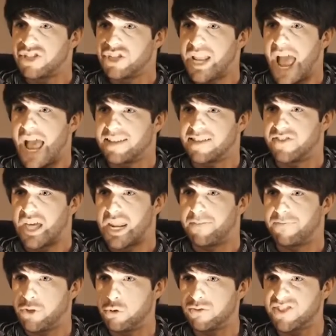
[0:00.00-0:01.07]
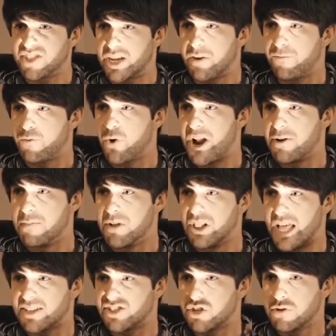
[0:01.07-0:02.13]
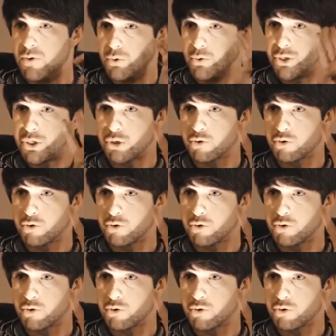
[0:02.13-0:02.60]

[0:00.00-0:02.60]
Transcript: A coworker once told me that if you use